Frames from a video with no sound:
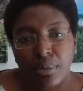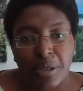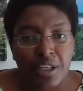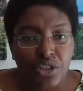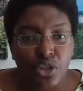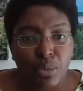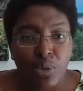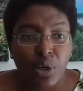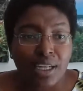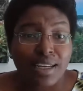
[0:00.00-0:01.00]
because you'll
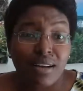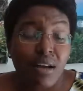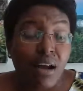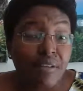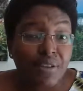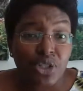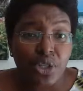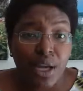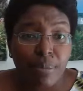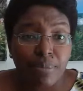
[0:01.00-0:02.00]
be working in a coffee
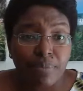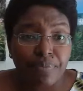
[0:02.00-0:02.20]
shop.